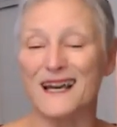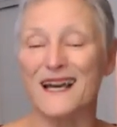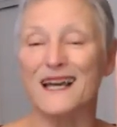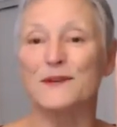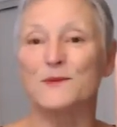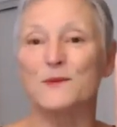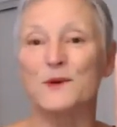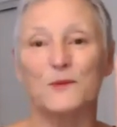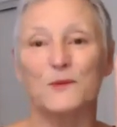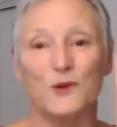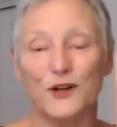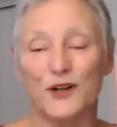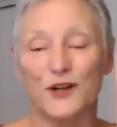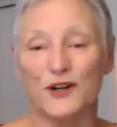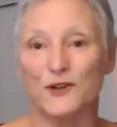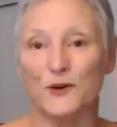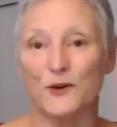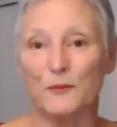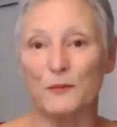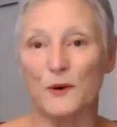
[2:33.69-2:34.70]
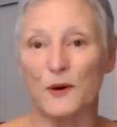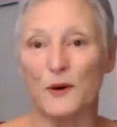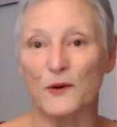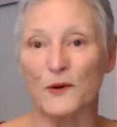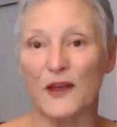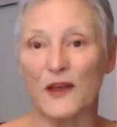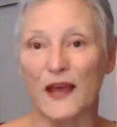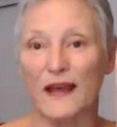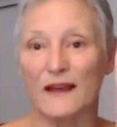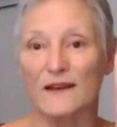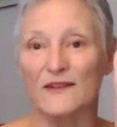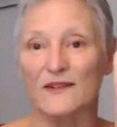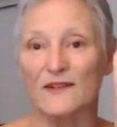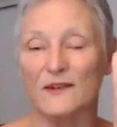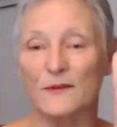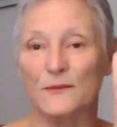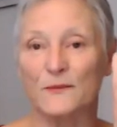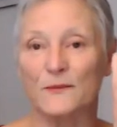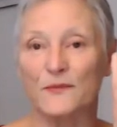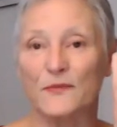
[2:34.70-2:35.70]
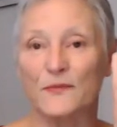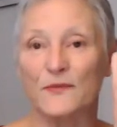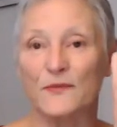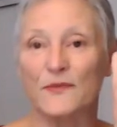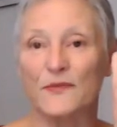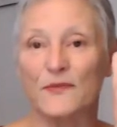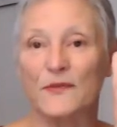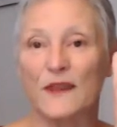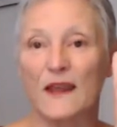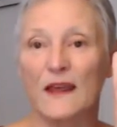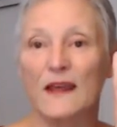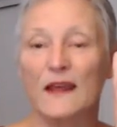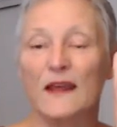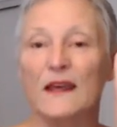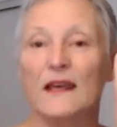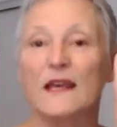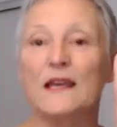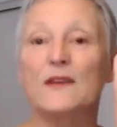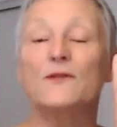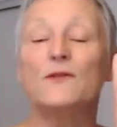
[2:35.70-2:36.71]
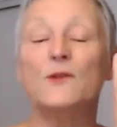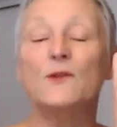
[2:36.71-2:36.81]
and we work it on both hands. If you